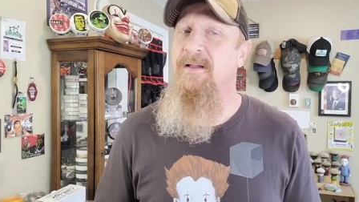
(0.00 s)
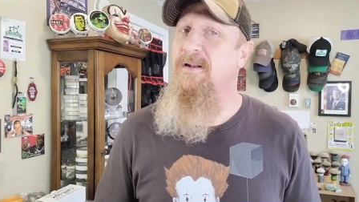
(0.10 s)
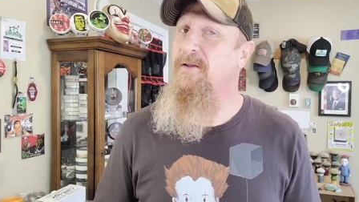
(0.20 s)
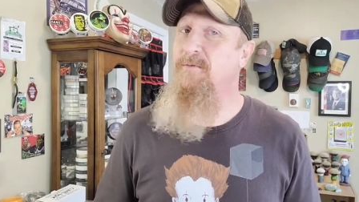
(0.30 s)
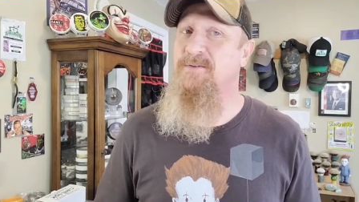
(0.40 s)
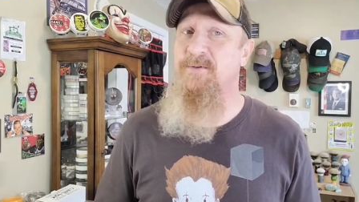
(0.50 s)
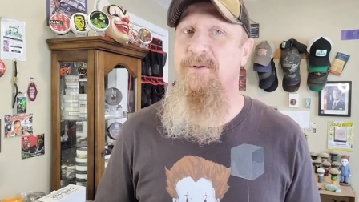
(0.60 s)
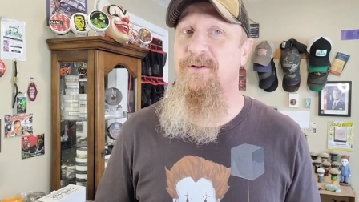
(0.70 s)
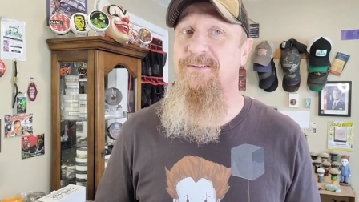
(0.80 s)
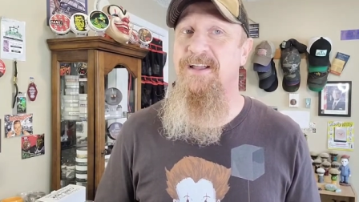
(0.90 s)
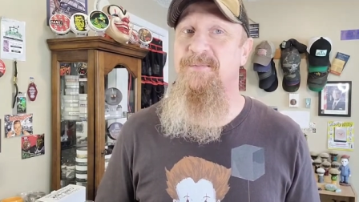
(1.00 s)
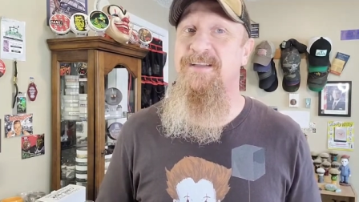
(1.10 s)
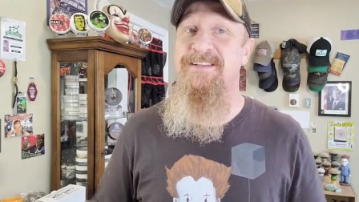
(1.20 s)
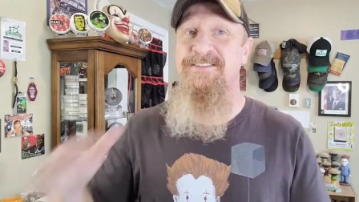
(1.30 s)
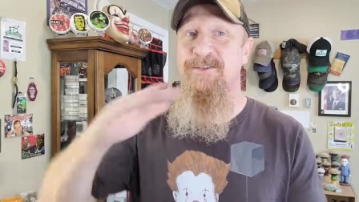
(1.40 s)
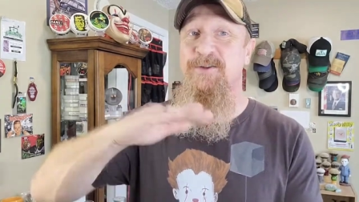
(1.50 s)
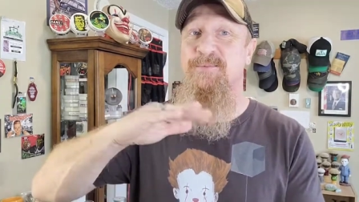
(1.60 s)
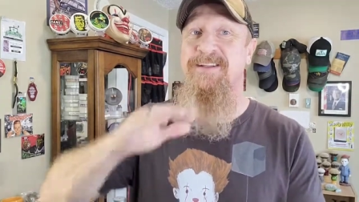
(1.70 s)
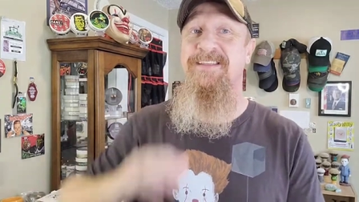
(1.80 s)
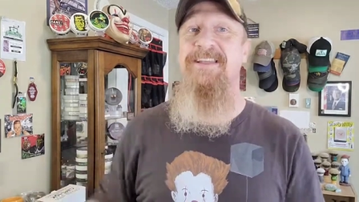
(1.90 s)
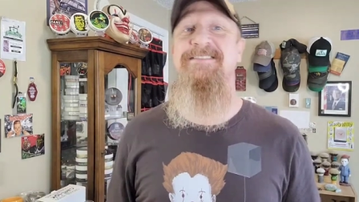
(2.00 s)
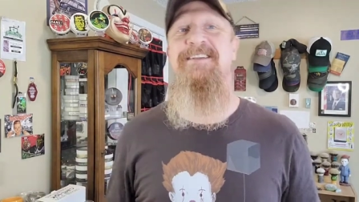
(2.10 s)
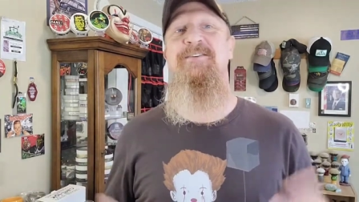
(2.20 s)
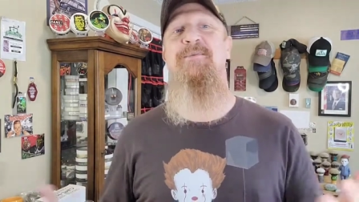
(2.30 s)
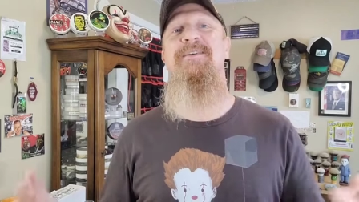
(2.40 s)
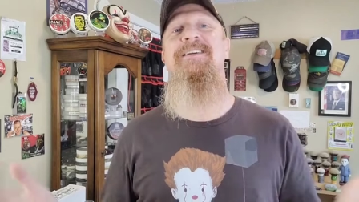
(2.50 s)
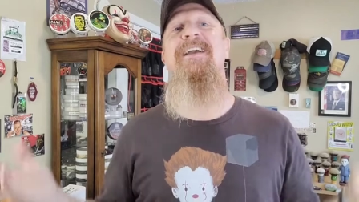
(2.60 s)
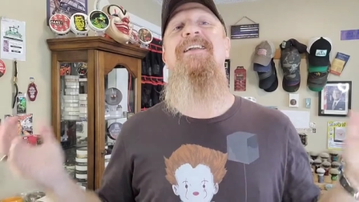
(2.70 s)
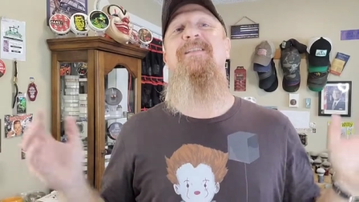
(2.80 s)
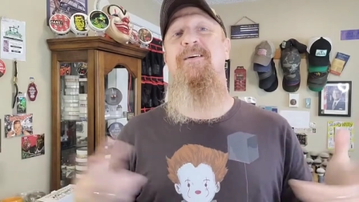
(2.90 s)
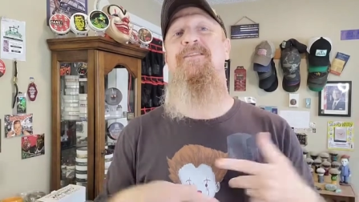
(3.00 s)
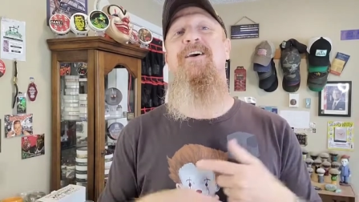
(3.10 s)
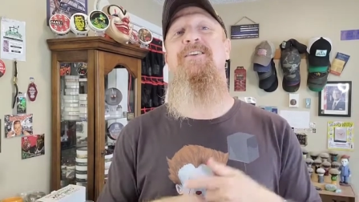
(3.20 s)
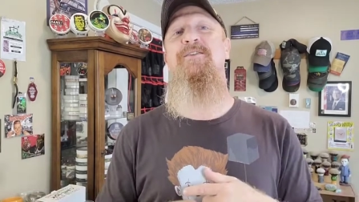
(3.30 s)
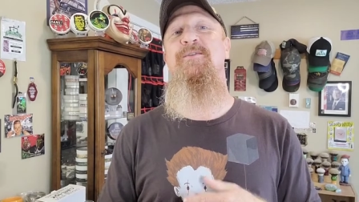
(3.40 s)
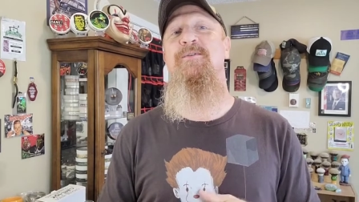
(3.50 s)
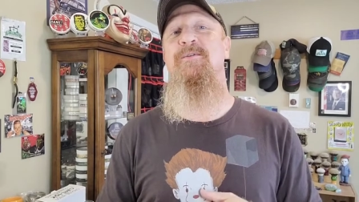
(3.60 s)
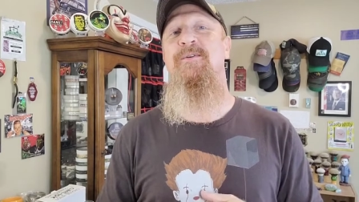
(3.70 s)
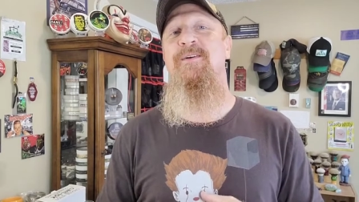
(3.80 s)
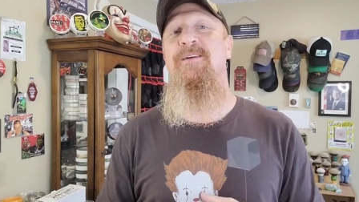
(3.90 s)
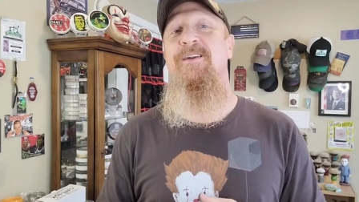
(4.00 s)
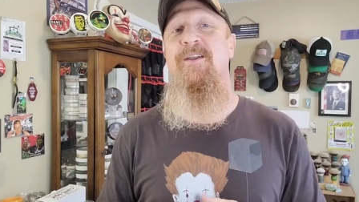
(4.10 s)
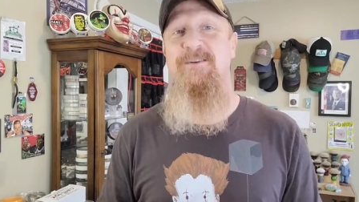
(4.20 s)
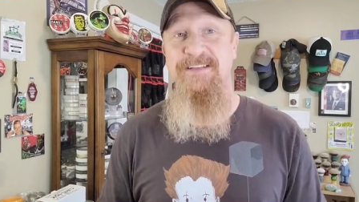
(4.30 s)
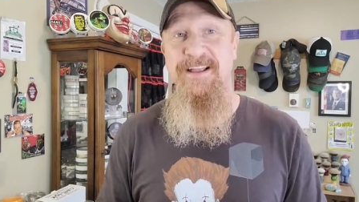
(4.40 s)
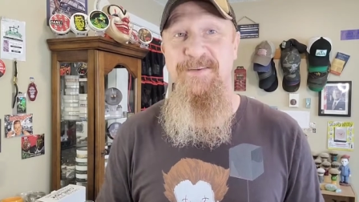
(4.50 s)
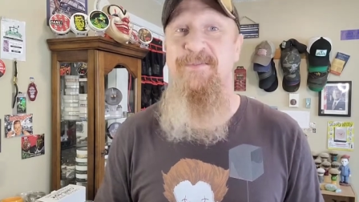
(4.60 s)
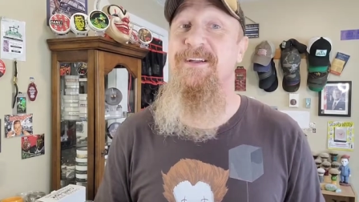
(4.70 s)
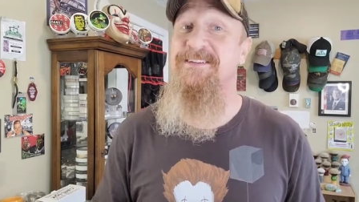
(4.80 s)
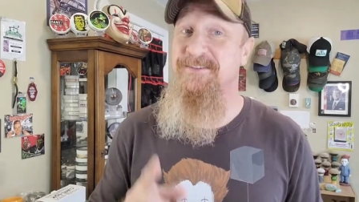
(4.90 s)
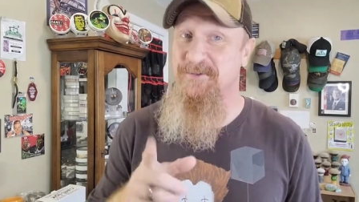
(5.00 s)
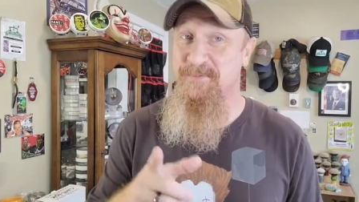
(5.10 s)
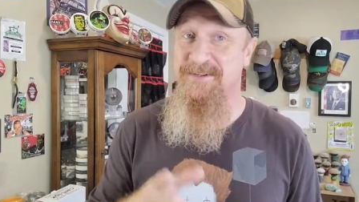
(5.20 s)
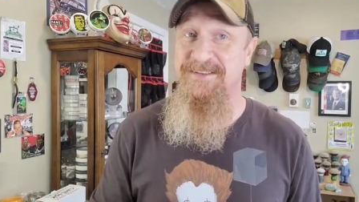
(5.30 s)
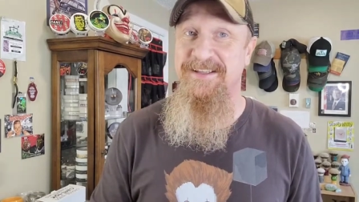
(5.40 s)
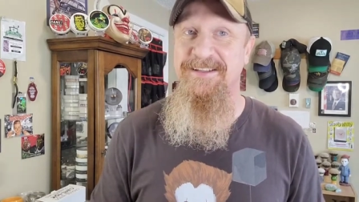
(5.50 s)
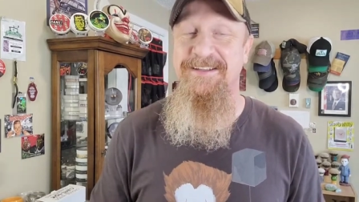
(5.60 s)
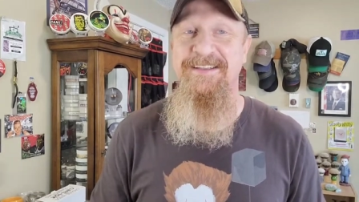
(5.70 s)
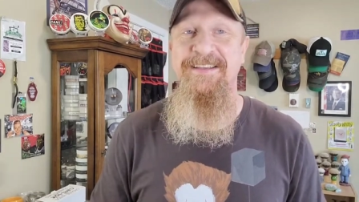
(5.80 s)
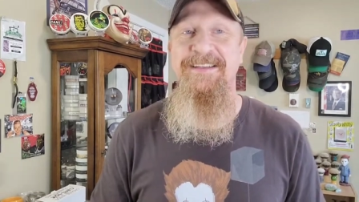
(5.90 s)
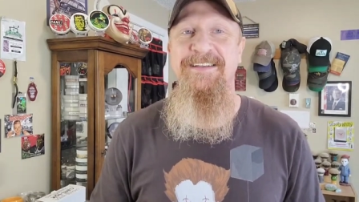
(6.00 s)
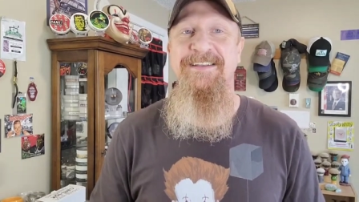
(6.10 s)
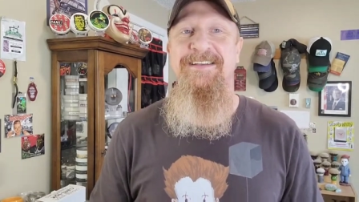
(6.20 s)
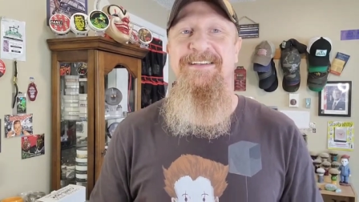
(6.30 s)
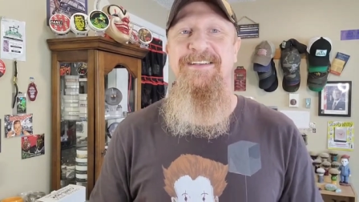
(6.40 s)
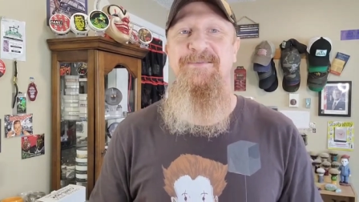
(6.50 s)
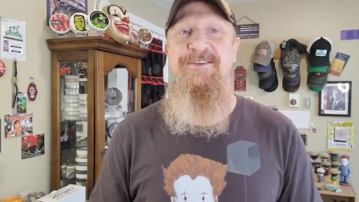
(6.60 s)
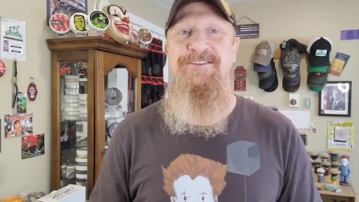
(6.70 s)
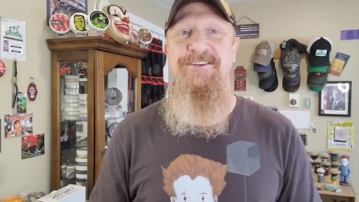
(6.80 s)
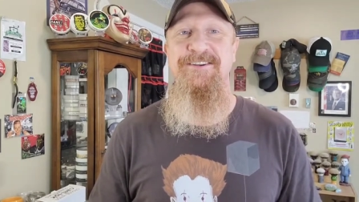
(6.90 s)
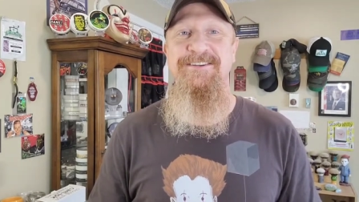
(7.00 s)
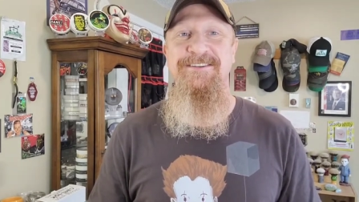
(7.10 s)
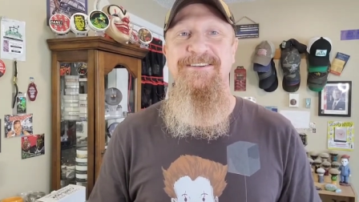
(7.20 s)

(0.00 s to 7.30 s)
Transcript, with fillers: I love you so long time. It's the little big things. Like Toby loving on you long time is a little big thing. Come here, sugar.